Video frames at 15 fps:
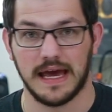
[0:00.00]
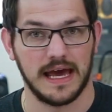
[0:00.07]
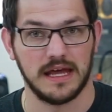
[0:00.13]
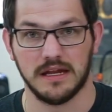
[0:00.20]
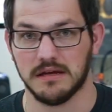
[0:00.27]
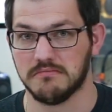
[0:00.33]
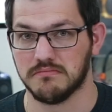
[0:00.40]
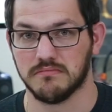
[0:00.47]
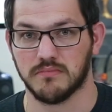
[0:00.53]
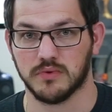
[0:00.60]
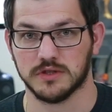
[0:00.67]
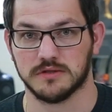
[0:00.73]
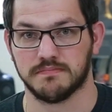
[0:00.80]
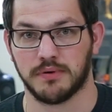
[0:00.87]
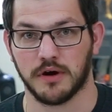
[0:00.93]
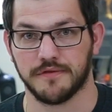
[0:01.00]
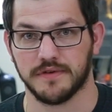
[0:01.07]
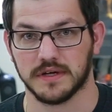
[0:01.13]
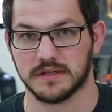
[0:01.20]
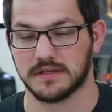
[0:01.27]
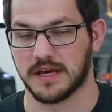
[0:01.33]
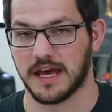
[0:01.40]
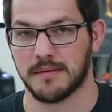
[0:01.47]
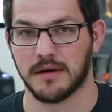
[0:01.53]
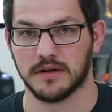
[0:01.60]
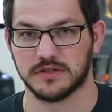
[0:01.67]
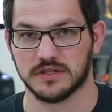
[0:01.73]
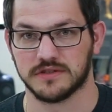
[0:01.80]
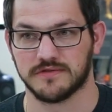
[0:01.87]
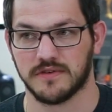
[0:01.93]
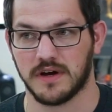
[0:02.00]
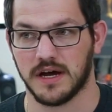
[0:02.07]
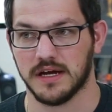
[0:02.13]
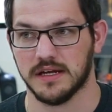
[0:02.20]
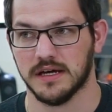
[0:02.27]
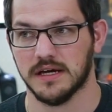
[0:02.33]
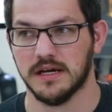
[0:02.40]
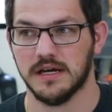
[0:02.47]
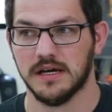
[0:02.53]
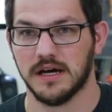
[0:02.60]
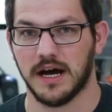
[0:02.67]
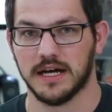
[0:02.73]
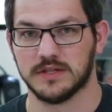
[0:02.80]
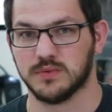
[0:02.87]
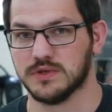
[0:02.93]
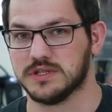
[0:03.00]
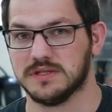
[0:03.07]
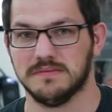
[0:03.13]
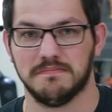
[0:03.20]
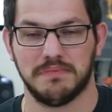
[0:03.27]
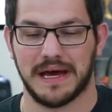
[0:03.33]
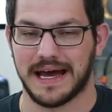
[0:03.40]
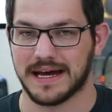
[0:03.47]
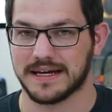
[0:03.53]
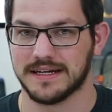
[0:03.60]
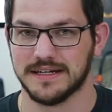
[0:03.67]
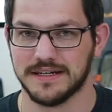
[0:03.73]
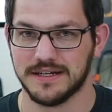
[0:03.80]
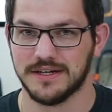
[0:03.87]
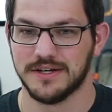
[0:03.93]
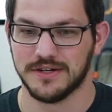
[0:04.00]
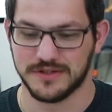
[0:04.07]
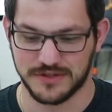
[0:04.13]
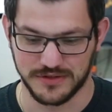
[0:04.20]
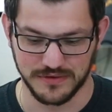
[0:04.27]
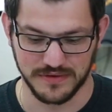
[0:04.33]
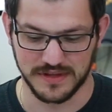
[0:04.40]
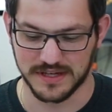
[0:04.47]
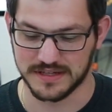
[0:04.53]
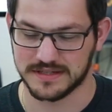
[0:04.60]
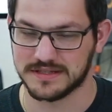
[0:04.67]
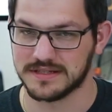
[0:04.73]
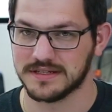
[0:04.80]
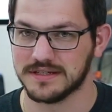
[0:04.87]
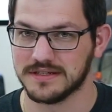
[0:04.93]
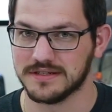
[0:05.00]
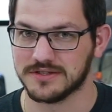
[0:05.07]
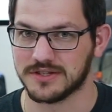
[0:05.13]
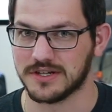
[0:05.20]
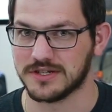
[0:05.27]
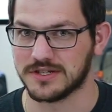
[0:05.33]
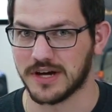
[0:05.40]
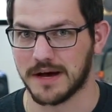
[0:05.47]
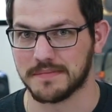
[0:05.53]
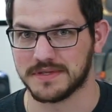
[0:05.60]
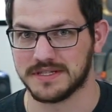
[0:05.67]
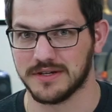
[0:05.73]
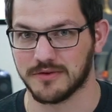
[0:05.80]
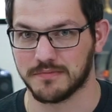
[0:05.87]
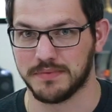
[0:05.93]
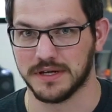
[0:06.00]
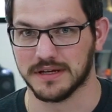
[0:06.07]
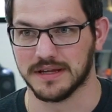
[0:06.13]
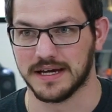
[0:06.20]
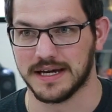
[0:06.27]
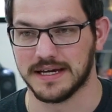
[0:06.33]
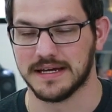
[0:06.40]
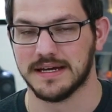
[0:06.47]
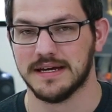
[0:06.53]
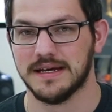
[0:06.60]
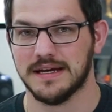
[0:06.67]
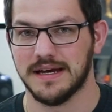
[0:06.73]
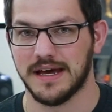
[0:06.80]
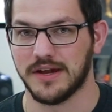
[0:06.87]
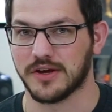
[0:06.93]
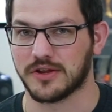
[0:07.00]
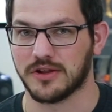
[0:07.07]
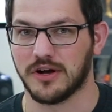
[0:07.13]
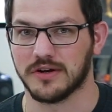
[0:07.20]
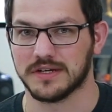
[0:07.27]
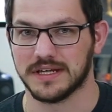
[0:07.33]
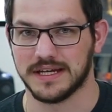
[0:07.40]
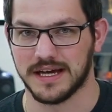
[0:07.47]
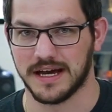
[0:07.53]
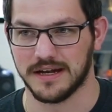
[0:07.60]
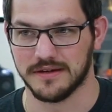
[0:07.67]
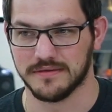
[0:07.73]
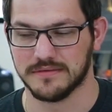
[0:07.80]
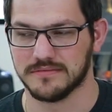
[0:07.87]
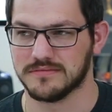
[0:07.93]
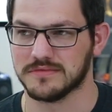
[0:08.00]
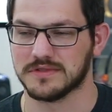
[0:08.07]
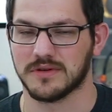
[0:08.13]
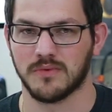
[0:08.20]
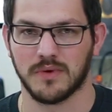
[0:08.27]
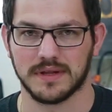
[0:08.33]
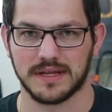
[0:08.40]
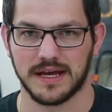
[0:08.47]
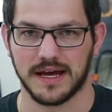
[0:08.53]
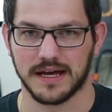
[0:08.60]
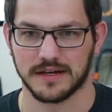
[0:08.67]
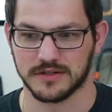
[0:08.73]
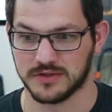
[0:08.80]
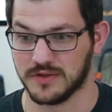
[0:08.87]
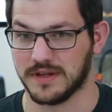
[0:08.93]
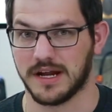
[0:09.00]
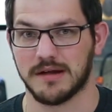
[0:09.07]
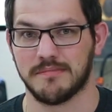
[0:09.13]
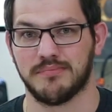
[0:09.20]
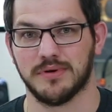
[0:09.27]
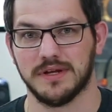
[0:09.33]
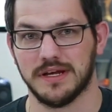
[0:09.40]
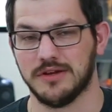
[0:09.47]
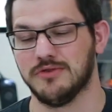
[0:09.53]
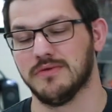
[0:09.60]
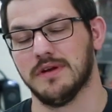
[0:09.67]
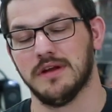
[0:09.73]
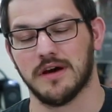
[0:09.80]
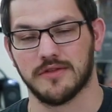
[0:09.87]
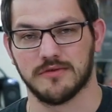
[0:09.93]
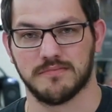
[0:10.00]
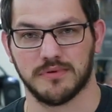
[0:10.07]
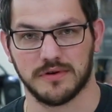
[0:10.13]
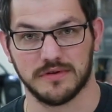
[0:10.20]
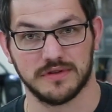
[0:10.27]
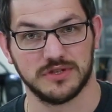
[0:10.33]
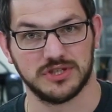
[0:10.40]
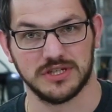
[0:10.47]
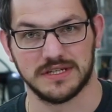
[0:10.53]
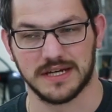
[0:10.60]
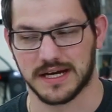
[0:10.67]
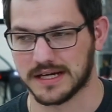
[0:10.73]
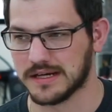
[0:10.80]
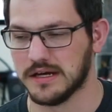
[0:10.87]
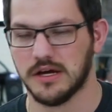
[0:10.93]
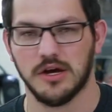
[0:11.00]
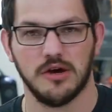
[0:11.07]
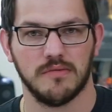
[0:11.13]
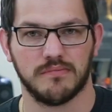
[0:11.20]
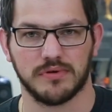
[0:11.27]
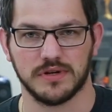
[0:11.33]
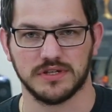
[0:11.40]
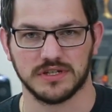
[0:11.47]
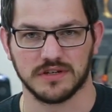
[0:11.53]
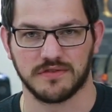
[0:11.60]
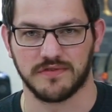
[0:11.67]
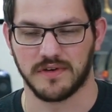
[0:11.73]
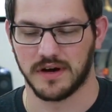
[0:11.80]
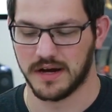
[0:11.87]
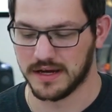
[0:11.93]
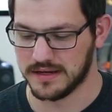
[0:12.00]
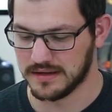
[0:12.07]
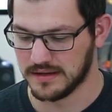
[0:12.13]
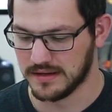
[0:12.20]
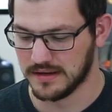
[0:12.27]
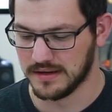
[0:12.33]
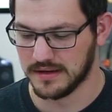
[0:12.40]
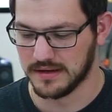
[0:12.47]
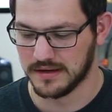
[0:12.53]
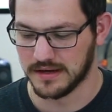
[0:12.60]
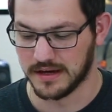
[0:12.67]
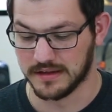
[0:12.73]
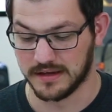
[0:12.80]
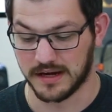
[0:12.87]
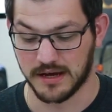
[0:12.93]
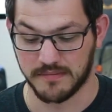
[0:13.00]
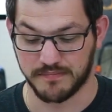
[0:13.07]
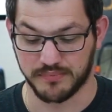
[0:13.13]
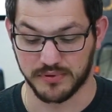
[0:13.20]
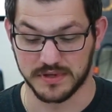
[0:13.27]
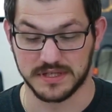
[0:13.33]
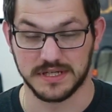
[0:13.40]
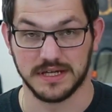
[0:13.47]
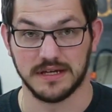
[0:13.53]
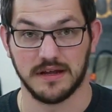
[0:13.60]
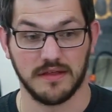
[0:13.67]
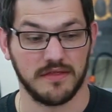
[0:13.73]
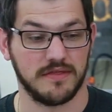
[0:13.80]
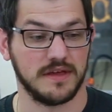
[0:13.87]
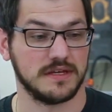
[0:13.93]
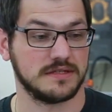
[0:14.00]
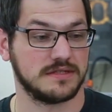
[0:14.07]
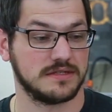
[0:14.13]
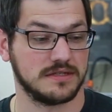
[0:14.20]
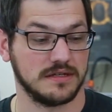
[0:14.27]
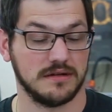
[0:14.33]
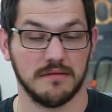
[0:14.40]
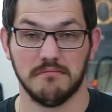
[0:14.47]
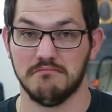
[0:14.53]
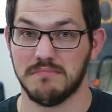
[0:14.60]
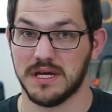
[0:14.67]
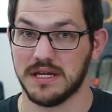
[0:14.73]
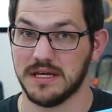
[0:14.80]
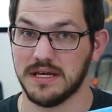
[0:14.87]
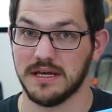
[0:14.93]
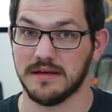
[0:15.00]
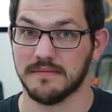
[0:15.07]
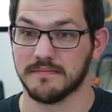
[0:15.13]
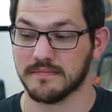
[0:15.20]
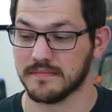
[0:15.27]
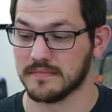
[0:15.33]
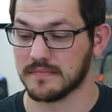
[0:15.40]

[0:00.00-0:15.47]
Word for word: and it was perfect, came out just fine. I switched back to this Suntop Silk PLA and it clogged again. I was like, what the heck? So then I put it into another printer, the Geeetech, printed just fine. And then I printed this mini